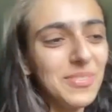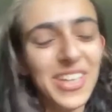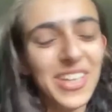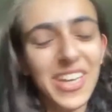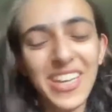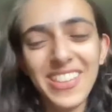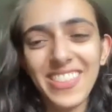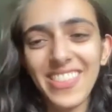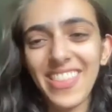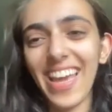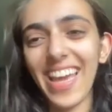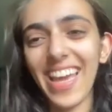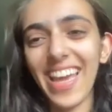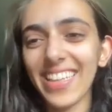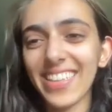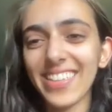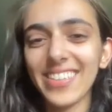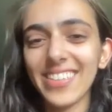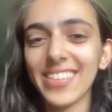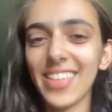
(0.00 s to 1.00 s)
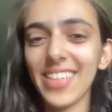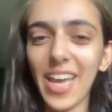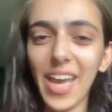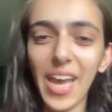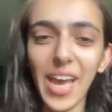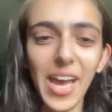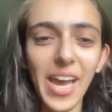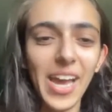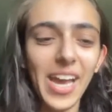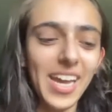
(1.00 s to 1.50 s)
good, thanks.
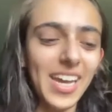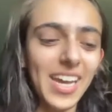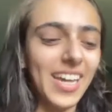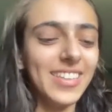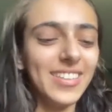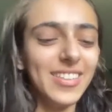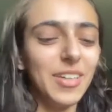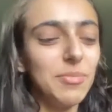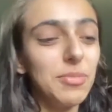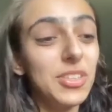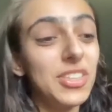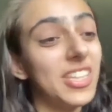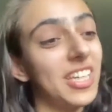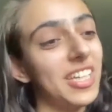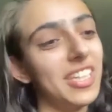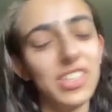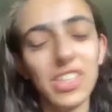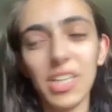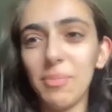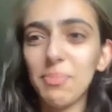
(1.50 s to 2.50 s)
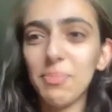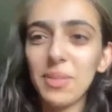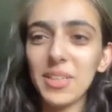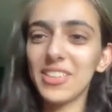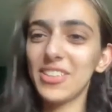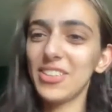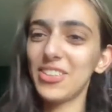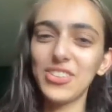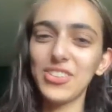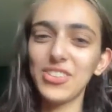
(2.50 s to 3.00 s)
So I'm just going to jump
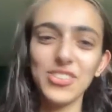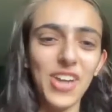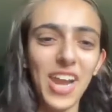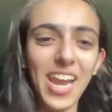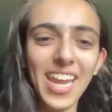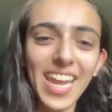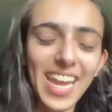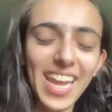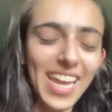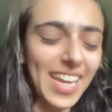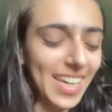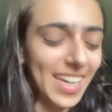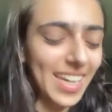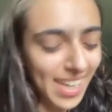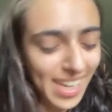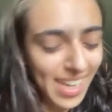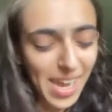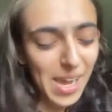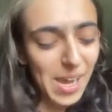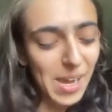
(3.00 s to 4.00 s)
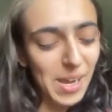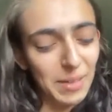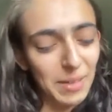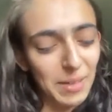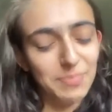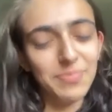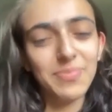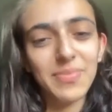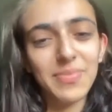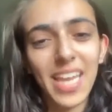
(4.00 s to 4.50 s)
straight in.
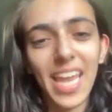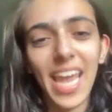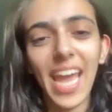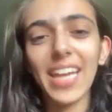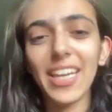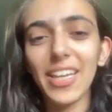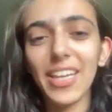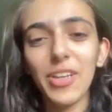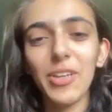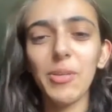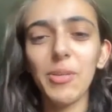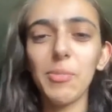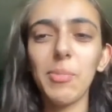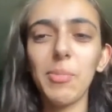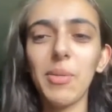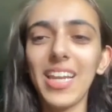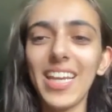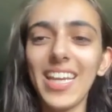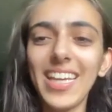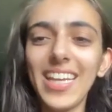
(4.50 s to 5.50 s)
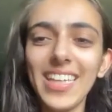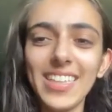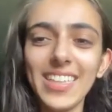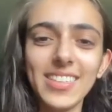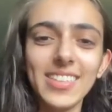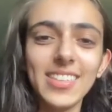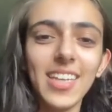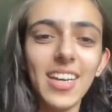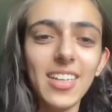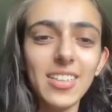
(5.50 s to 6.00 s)
Can you
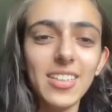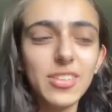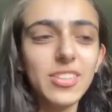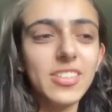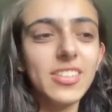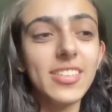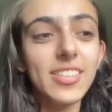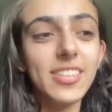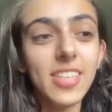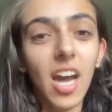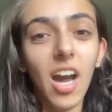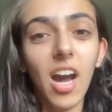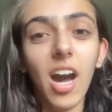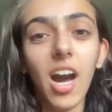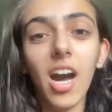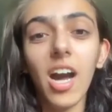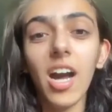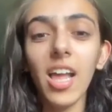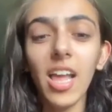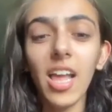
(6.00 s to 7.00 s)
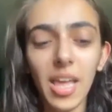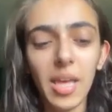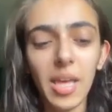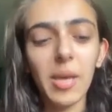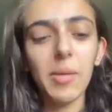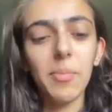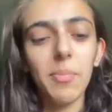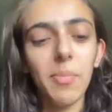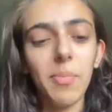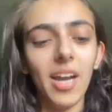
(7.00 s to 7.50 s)
please start
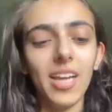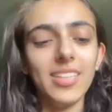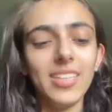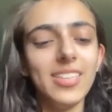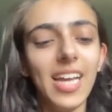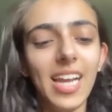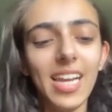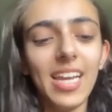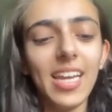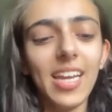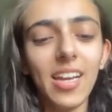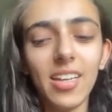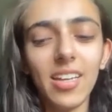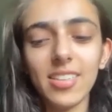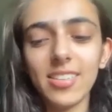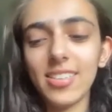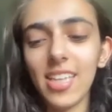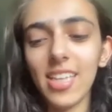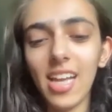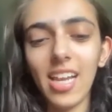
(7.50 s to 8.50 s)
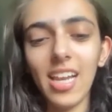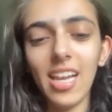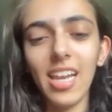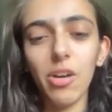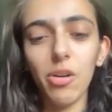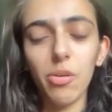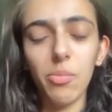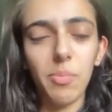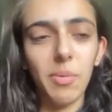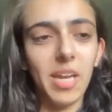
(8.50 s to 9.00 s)
by telling us a
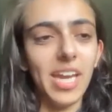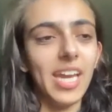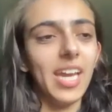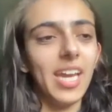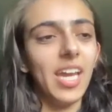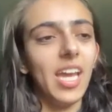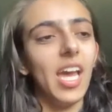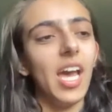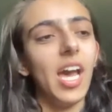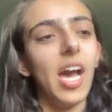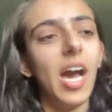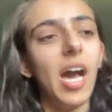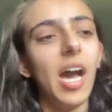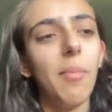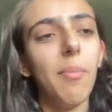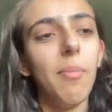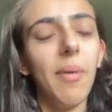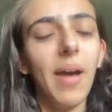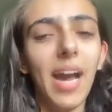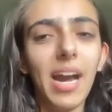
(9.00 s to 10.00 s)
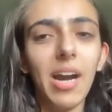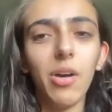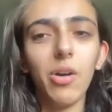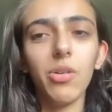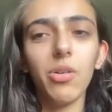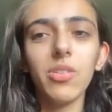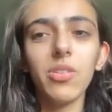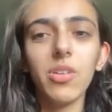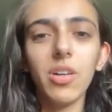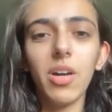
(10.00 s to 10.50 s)
little bit
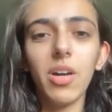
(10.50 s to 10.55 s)
about